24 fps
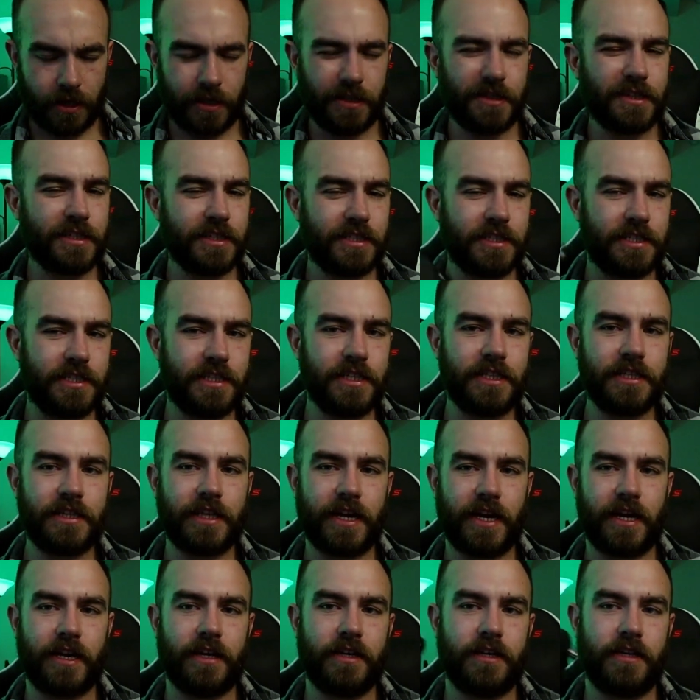And you can see
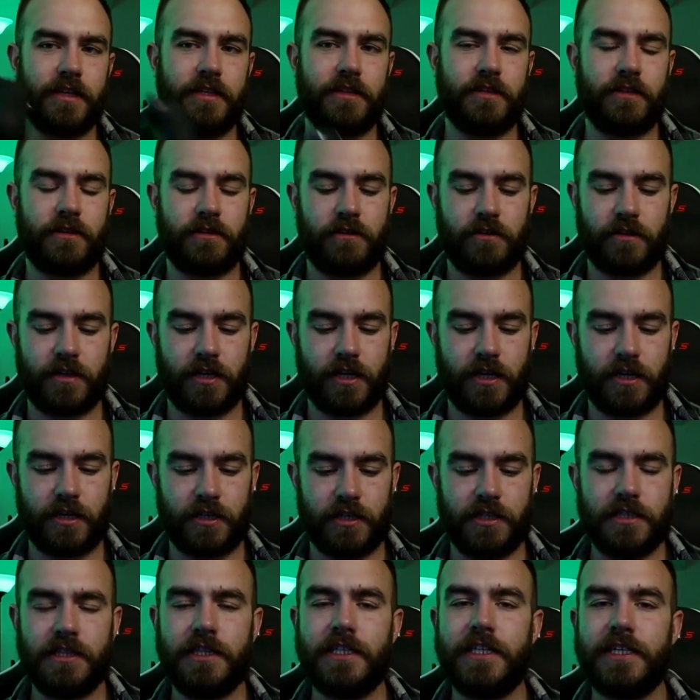that in their
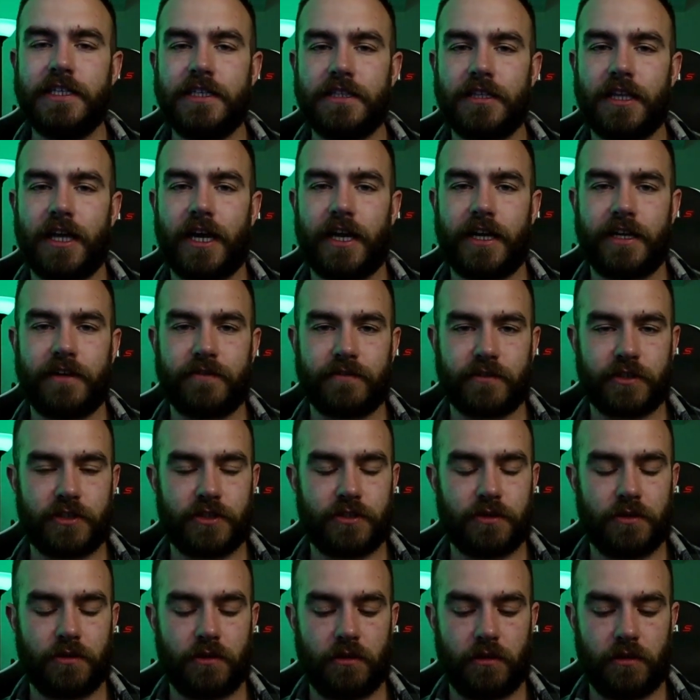Elite line of
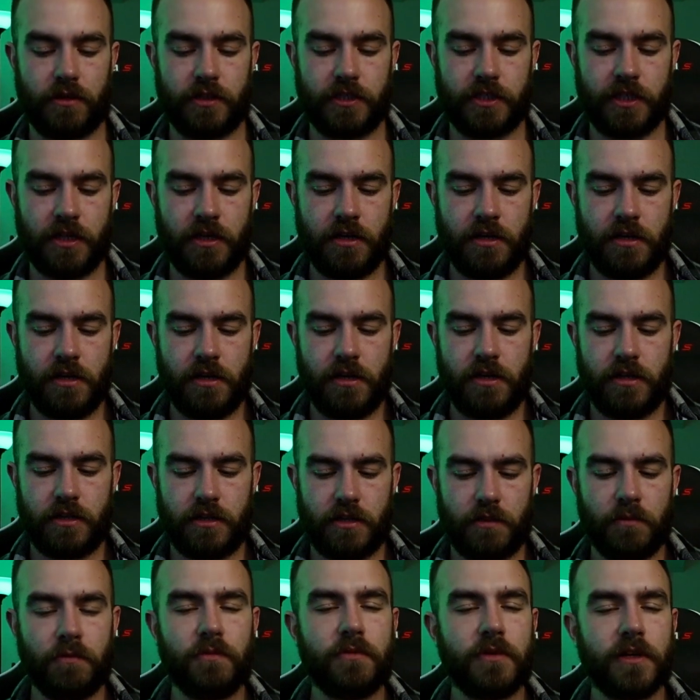controllers.
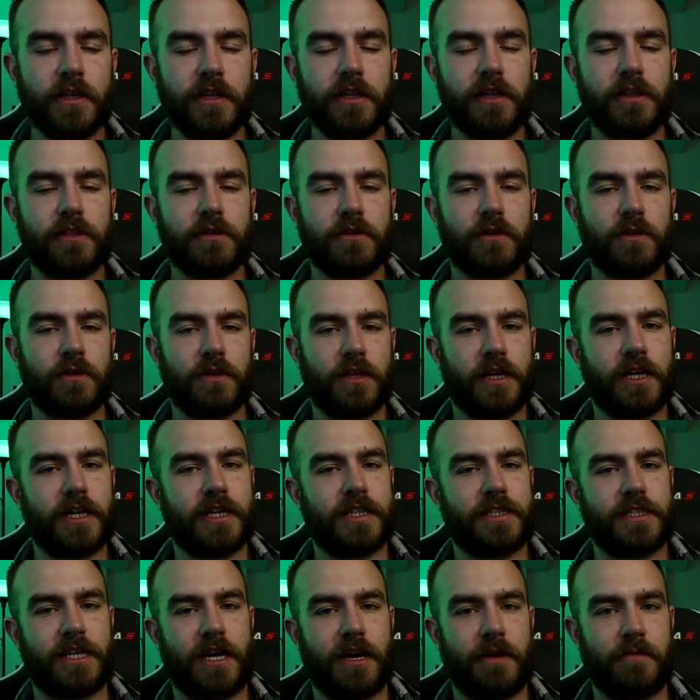They really throw a lot
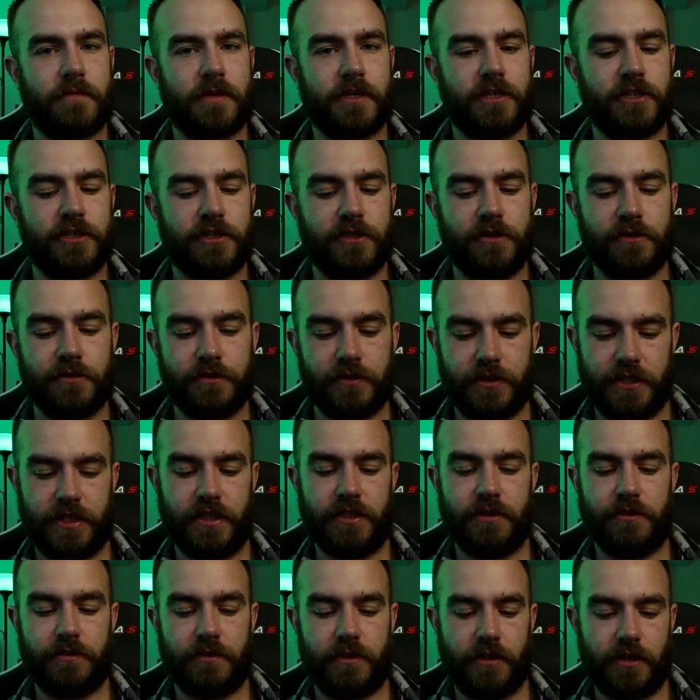of time and ingenuity
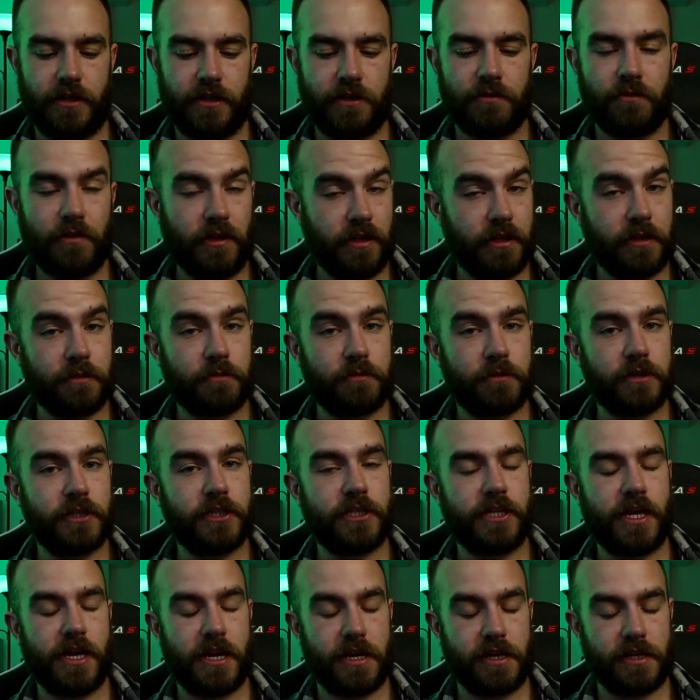into it, and I really
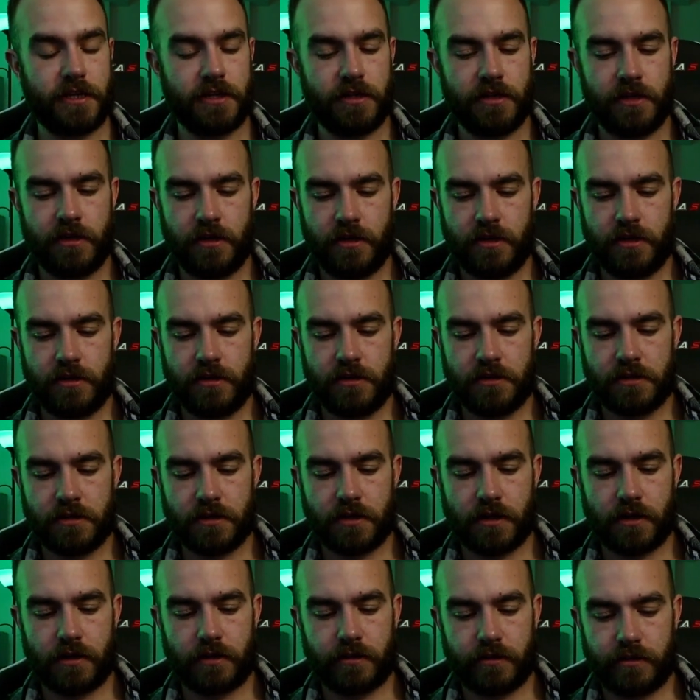appreciate it.
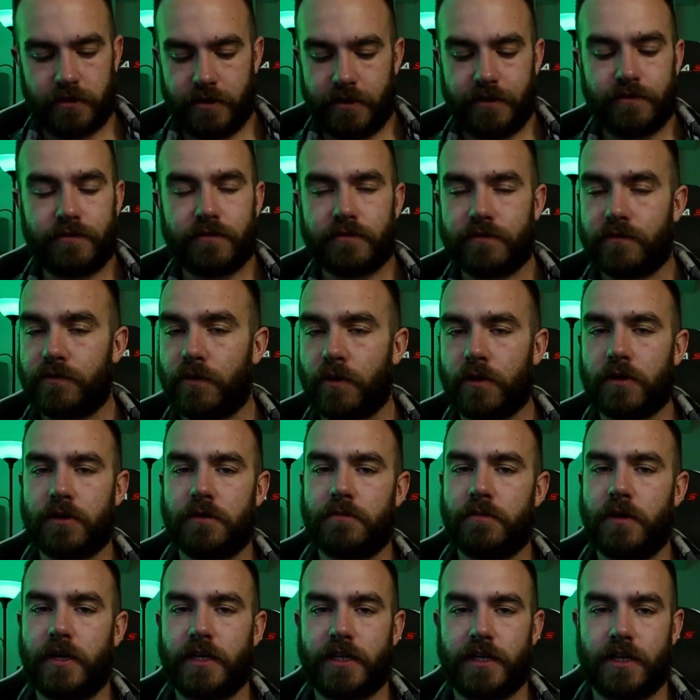Even for the
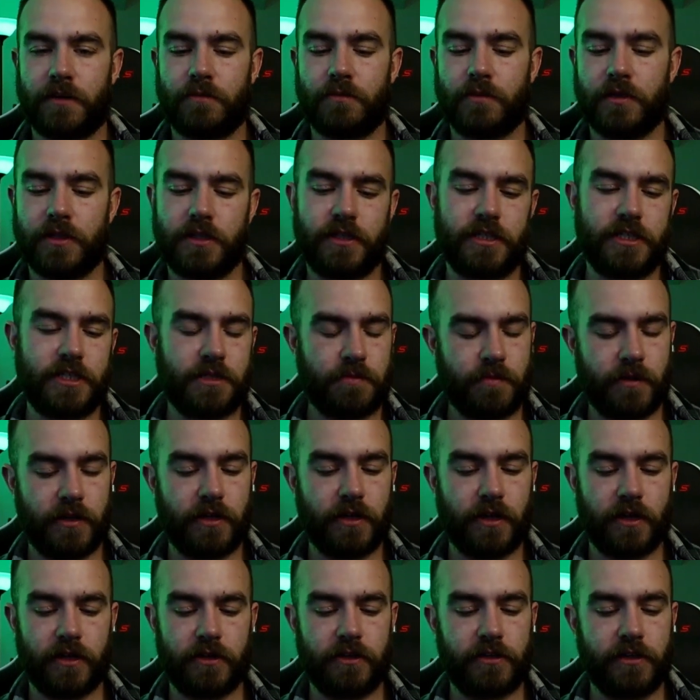money, I'm willing to spend
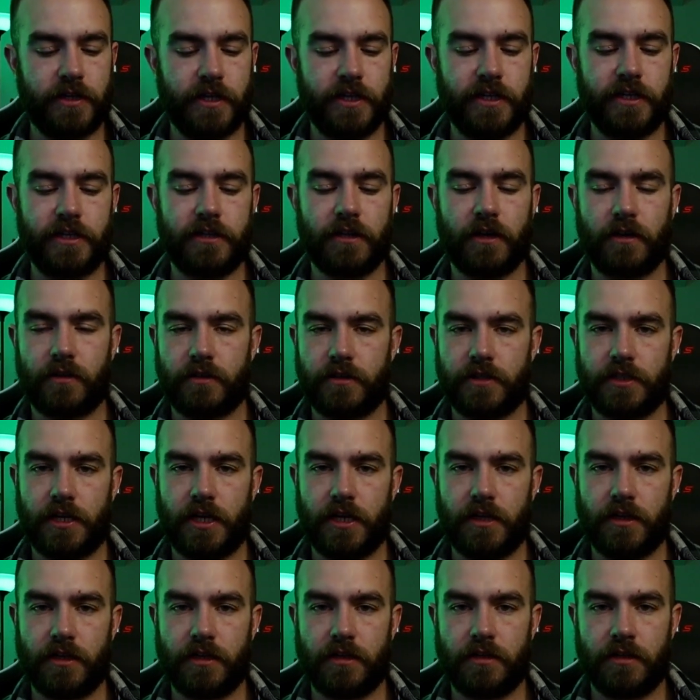$180
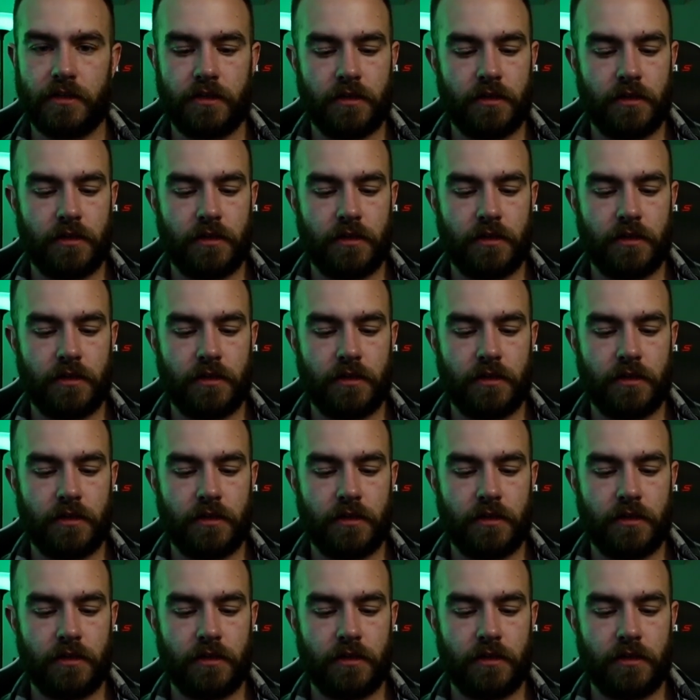on it.